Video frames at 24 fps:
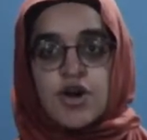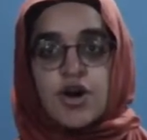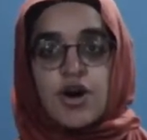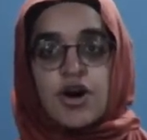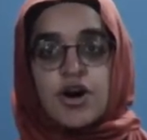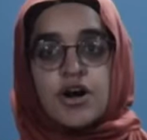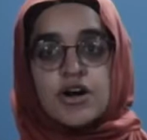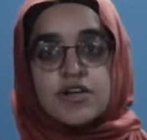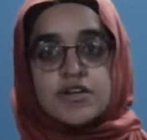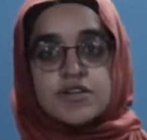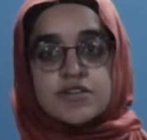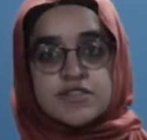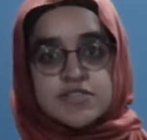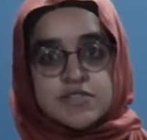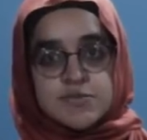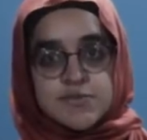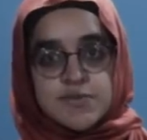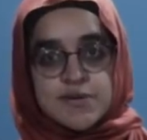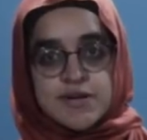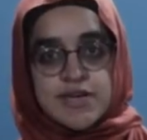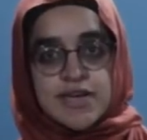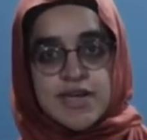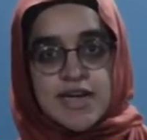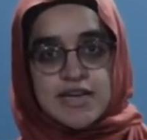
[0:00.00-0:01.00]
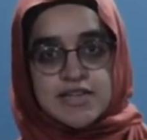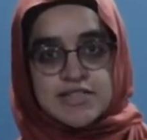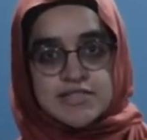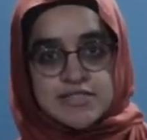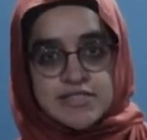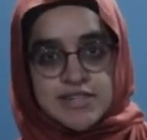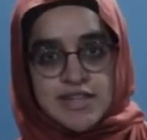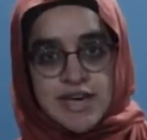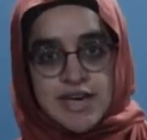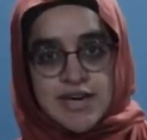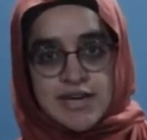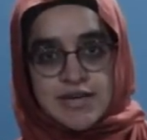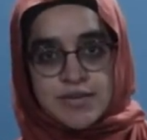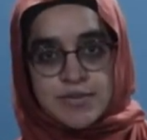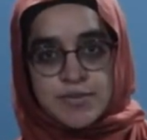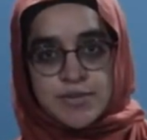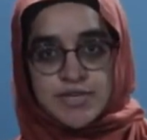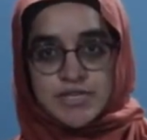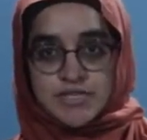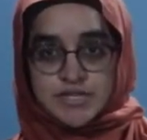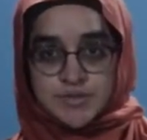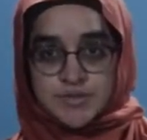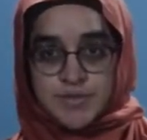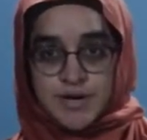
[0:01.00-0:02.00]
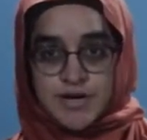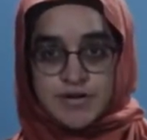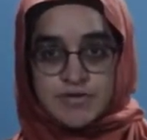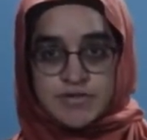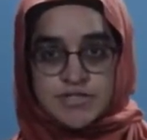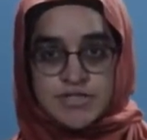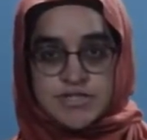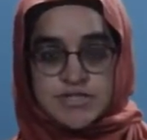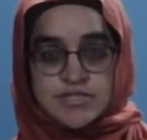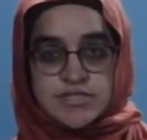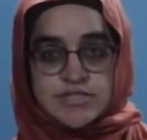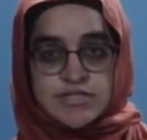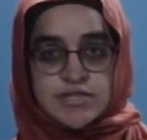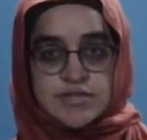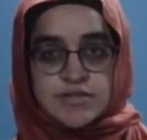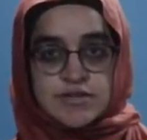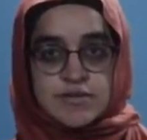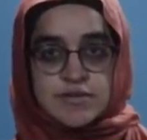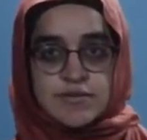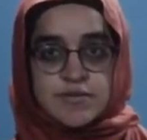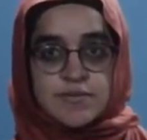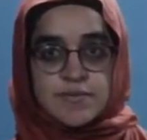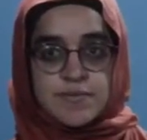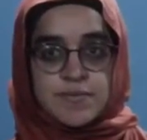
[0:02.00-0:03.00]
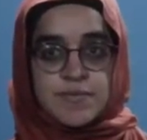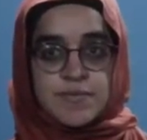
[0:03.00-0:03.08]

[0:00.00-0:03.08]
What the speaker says: on CRISPR-Cas9 based biosensing.